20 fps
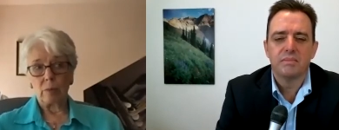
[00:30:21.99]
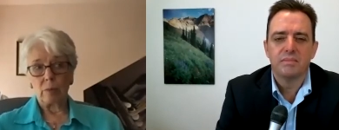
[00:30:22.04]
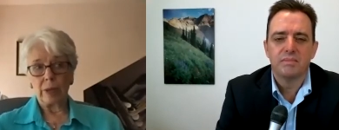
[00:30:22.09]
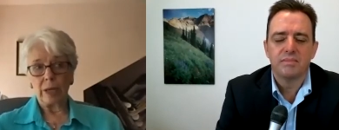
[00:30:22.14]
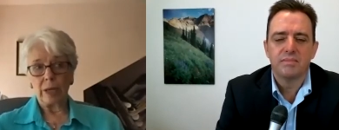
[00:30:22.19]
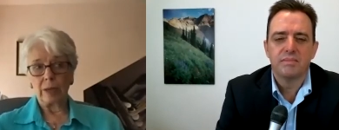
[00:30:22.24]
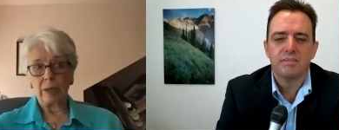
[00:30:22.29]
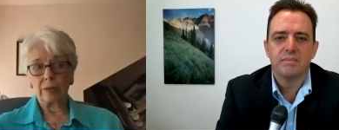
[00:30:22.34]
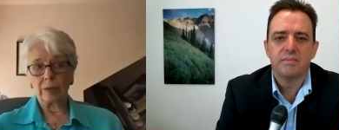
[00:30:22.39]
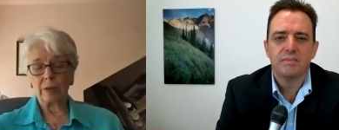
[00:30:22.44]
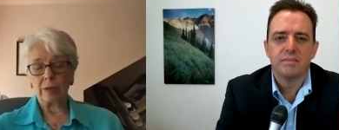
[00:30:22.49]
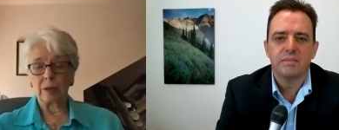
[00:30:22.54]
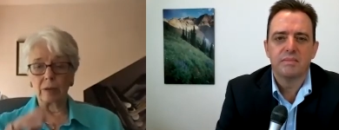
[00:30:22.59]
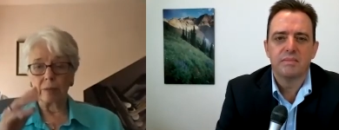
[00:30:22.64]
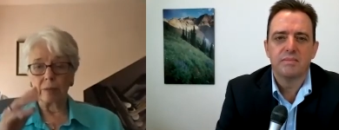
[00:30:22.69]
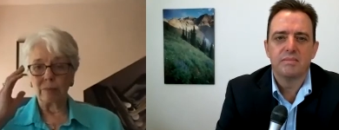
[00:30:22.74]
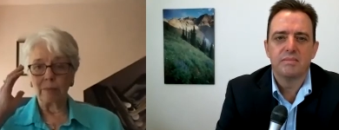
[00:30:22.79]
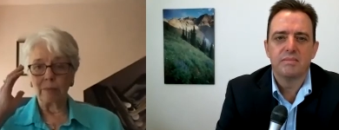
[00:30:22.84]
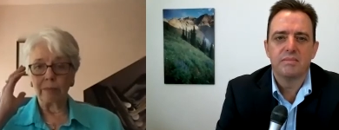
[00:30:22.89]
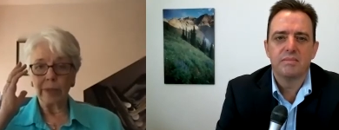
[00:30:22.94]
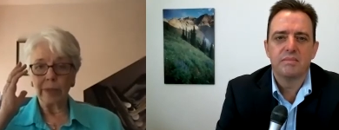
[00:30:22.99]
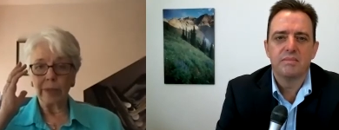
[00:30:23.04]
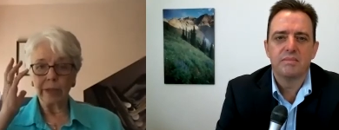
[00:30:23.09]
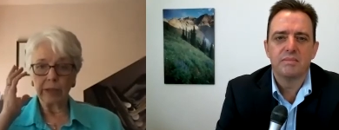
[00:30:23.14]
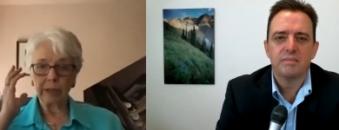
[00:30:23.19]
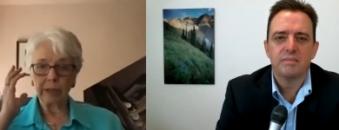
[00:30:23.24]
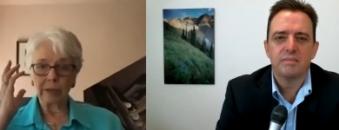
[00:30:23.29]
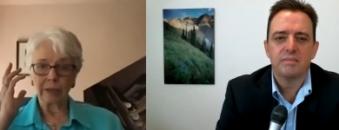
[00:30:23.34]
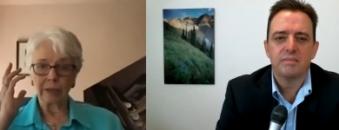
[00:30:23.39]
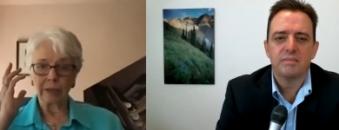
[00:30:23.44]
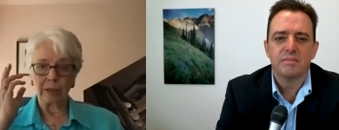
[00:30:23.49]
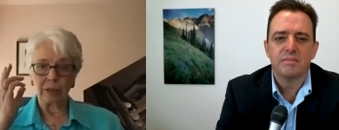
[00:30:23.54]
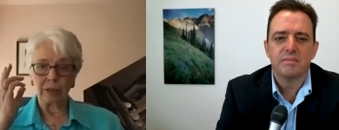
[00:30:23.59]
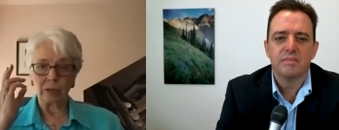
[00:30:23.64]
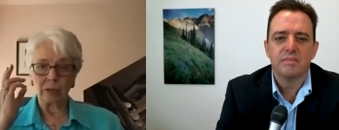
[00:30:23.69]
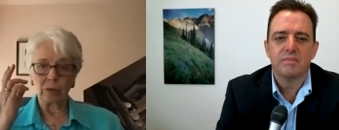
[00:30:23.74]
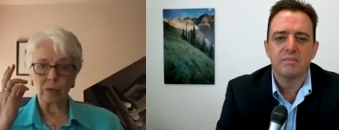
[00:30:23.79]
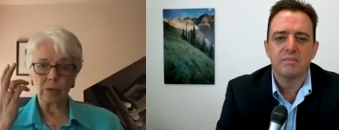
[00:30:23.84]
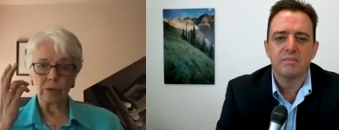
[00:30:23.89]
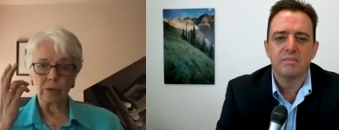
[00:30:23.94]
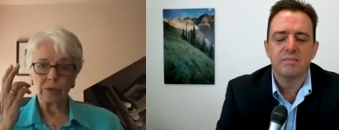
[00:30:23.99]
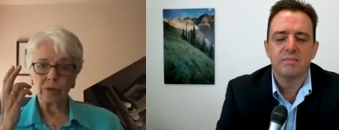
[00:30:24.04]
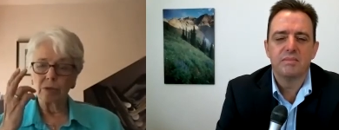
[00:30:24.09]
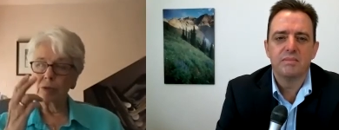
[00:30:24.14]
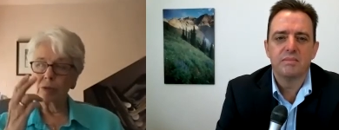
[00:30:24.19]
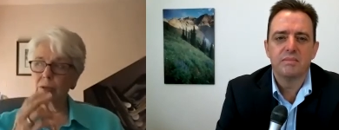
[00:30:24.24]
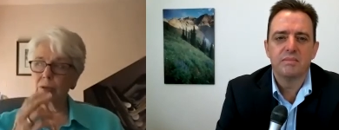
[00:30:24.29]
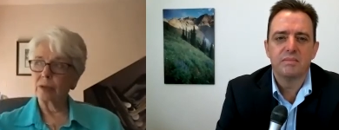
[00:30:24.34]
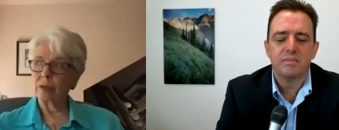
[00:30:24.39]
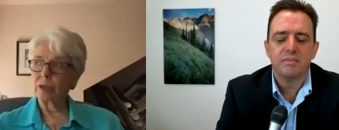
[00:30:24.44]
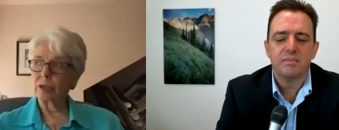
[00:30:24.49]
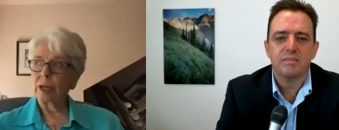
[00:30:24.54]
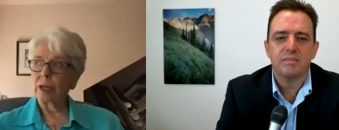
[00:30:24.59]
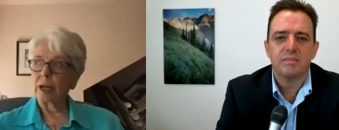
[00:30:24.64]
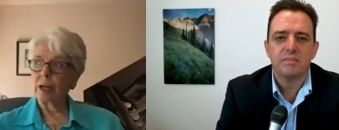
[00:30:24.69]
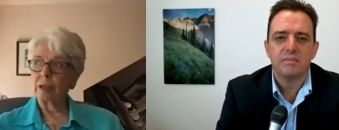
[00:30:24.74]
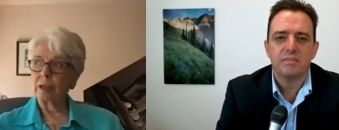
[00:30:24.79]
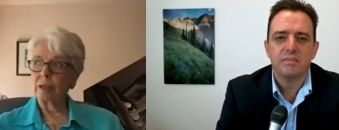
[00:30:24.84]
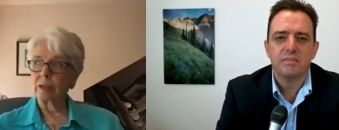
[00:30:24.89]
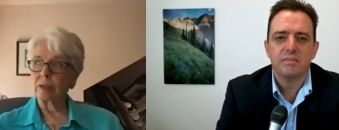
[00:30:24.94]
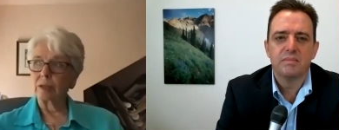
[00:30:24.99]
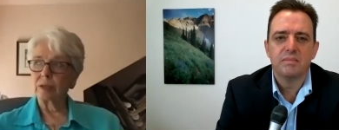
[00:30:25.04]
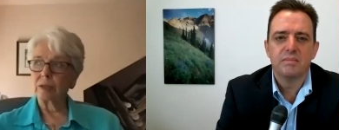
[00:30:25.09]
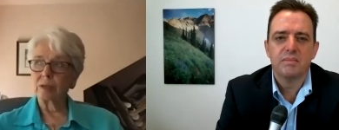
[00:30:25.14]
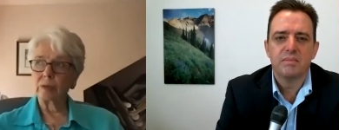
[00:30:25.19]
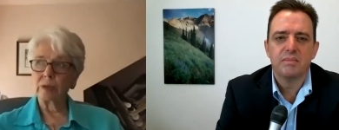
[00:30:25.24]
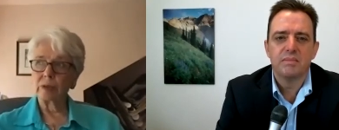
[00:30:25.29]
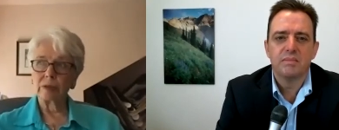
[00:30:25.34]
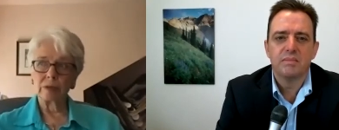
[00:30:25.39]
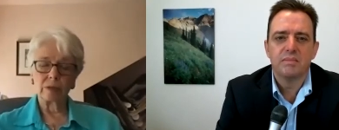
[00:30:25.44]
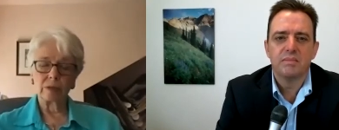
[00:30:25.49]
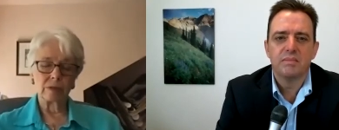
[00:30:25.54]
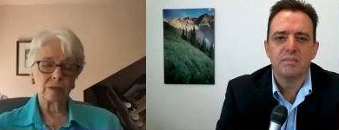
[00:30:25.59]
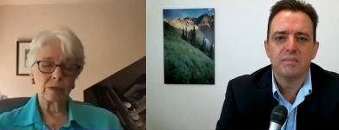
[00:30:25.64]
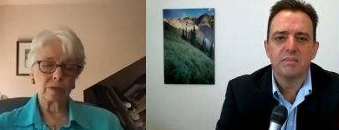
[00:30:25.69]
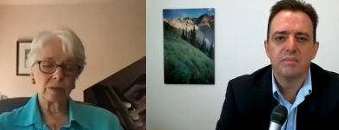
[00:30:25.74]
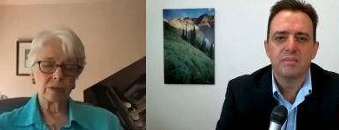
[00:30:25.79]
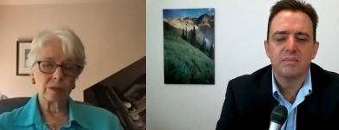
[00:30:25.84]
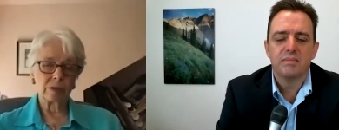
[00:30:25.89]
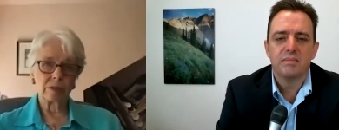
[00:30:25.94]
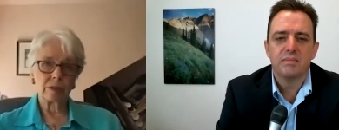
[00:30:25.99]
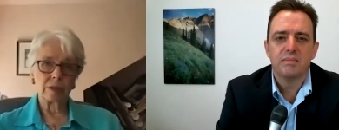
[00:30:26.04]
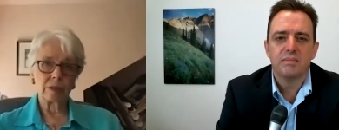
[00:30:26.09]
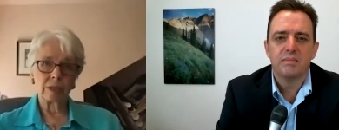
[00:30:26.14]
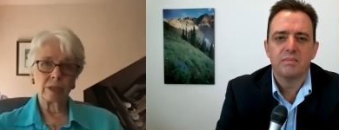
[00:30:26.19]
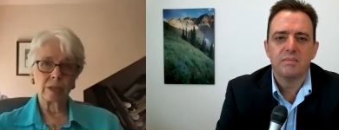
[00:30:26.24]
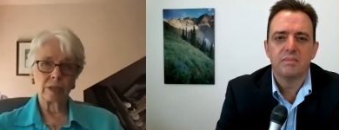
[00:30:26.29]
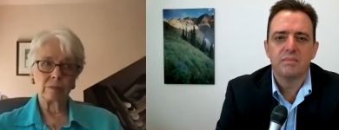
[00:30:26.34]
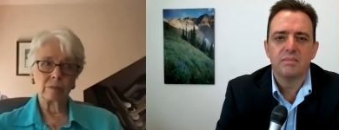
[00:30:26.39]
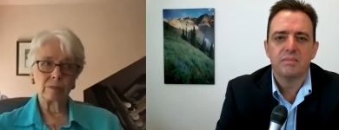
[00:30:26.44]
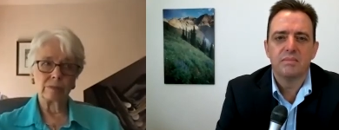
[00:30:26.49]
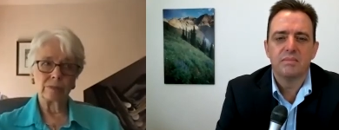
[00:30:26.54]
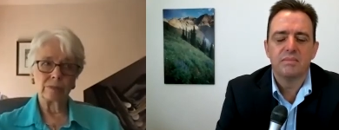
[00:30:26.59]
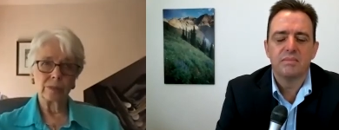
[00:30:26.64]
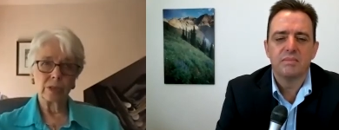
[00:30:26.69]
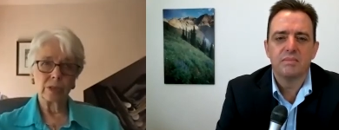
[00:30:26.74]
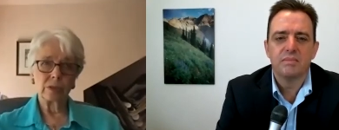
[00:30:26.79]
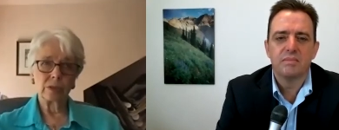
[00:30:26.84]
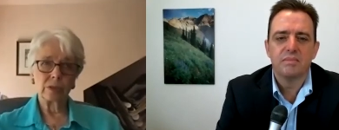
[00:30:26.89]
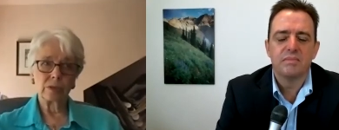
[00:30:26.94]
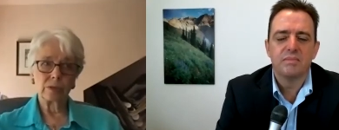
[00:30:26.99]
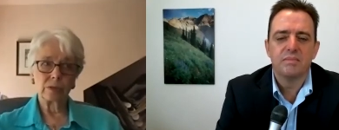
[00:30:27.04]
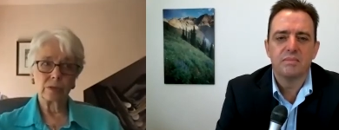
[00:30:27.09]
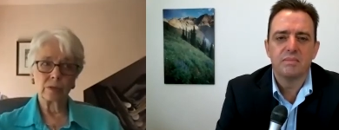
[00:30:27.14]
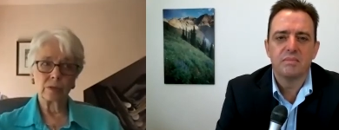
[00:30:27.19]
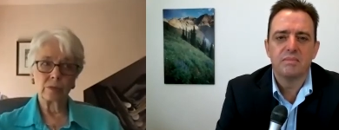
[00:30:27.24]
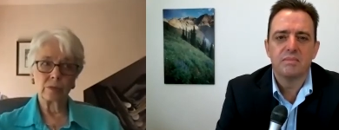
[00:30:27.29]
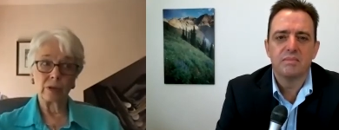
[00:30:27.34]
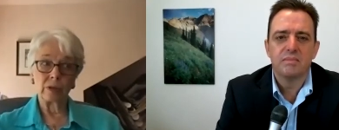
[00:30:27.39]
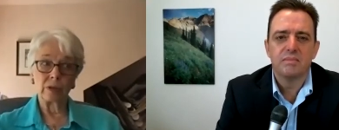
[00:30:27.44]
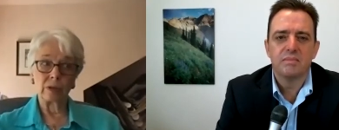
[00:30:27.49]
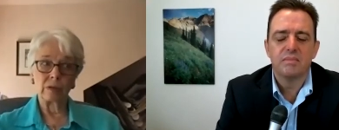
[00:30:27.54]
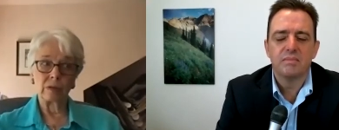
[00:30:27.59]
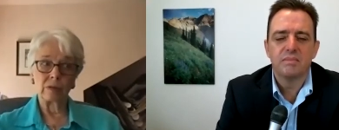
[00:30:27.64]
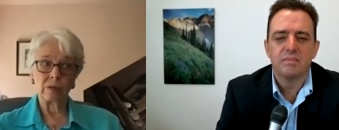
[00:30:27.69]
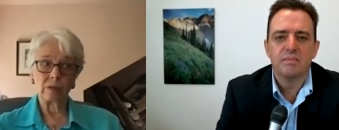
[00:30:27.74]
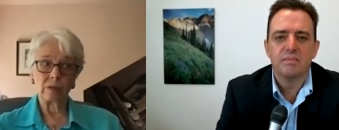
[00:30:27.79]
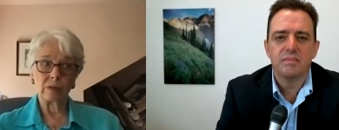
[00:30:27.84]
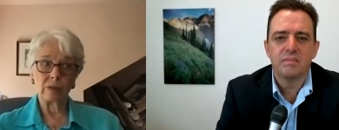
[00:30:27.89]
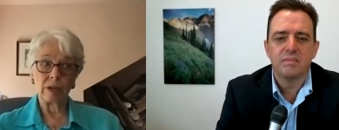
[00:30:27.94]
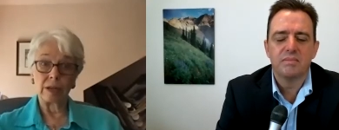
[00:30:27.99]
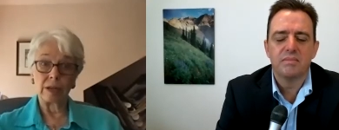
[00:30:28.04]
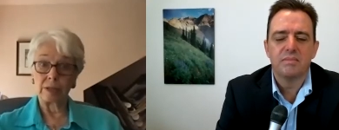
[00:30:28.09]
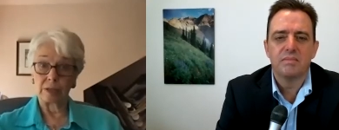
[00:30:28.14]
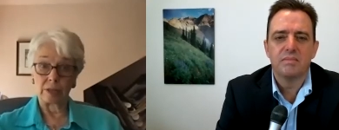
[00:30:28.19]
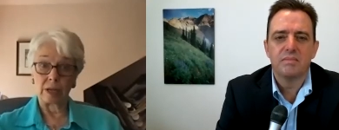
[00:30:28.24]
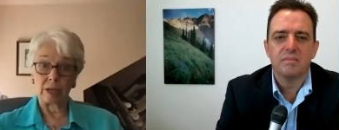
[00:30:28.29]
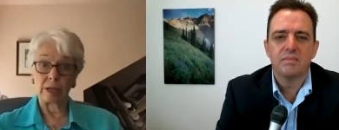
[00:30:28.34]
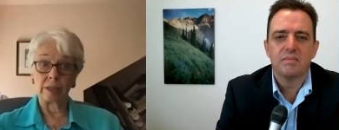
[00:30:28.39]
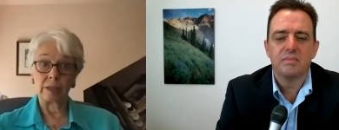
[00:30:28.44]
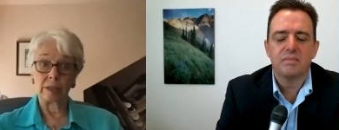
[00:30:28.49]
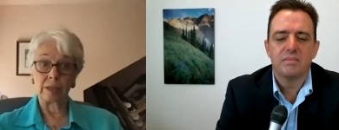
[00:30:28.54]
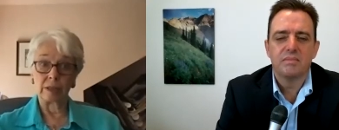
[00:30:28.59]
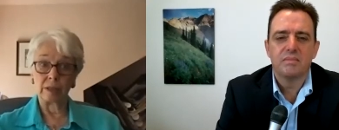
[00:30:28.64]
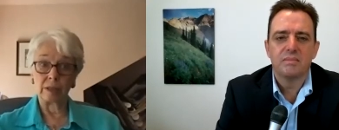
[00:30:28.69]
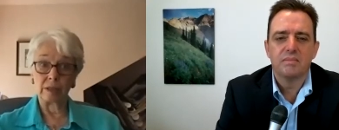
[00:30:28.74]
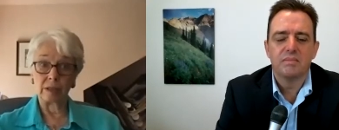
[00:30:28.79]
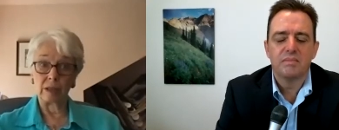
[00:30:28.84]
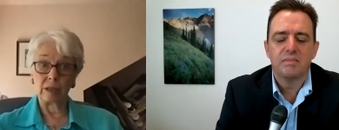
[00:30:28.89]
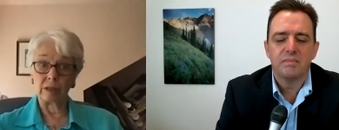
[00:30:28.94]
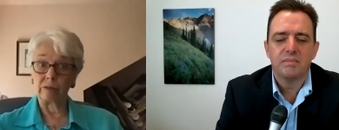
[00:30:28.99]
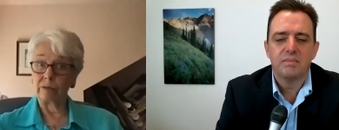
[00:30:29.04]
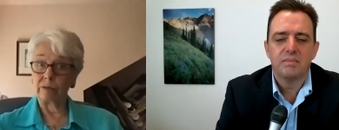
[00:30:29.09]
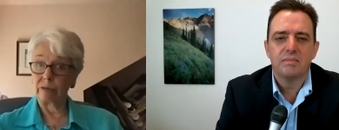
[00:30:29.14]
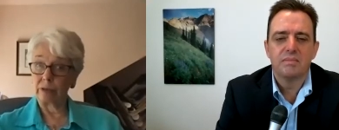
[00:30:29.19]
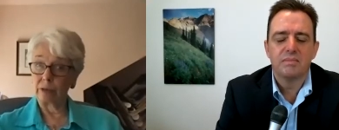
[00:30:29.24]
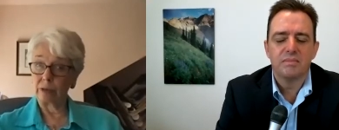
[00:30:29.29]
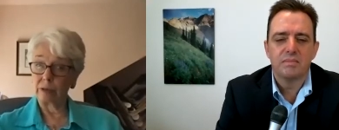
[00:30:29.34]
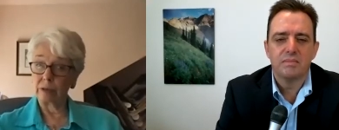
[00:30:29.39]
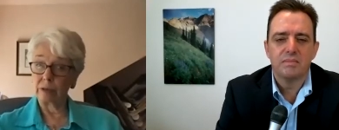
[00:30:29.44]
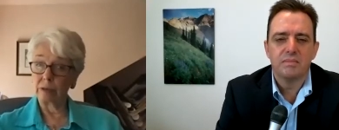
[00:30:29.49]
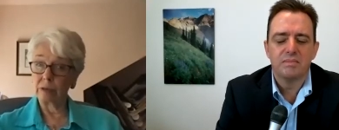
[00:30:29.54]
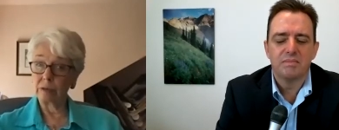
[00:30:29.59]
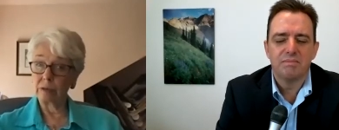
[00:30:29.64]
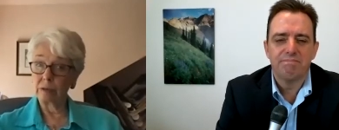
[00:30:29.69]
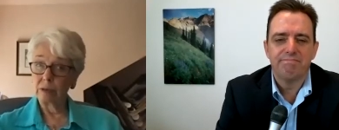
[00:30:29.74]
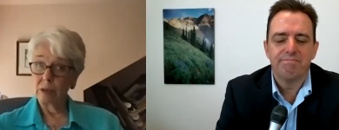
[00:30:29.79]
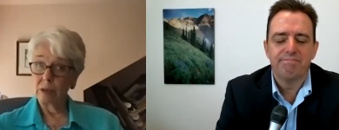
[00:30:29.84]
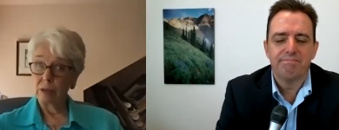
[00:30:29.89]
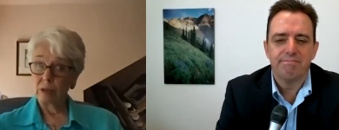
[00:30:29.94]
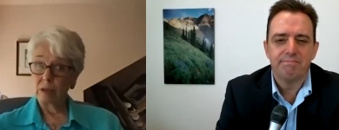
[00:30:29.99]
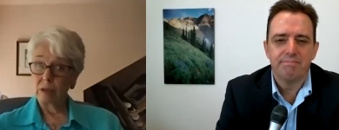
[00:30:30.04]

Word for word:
Speaker 1: But I think mentally, you are still challenged with this um, consuming anxiety and fear